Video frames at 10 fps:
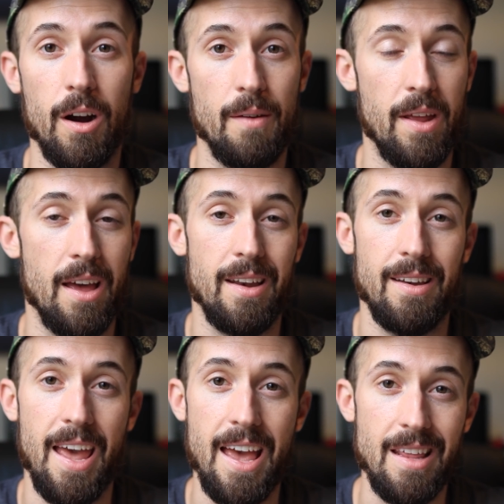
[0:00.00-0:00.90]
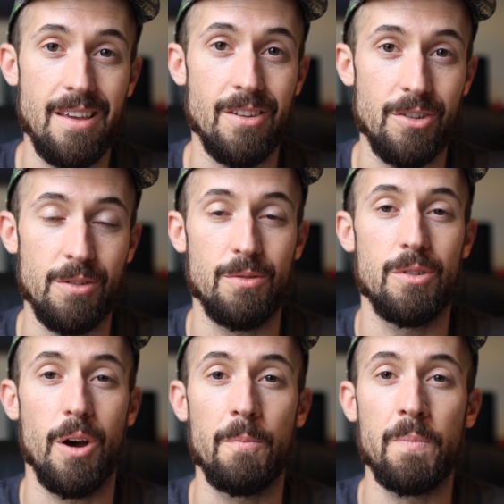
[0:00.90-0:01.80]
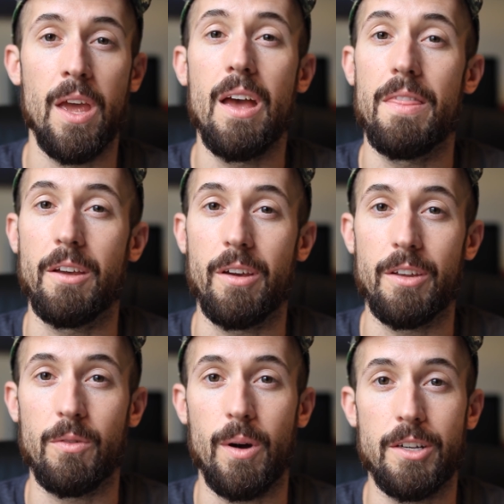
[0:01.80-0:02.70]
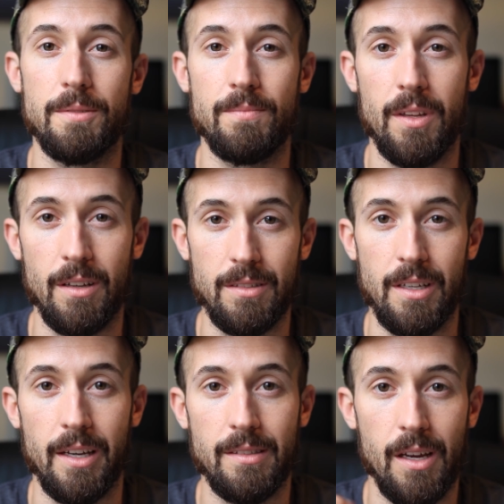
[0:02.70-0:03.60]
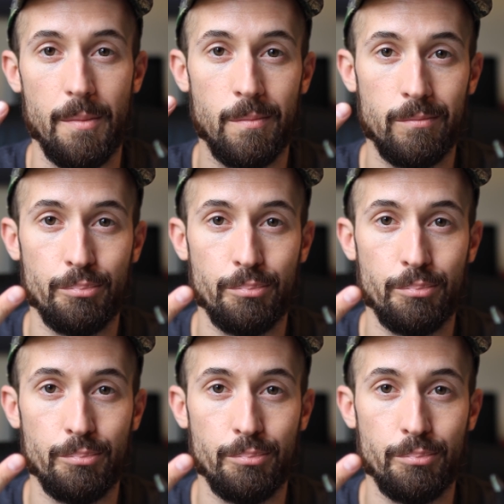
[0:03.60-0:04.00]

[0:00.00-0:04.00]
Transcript: I haven't had any issues. So thank you guys for watching, and I'll see you next time.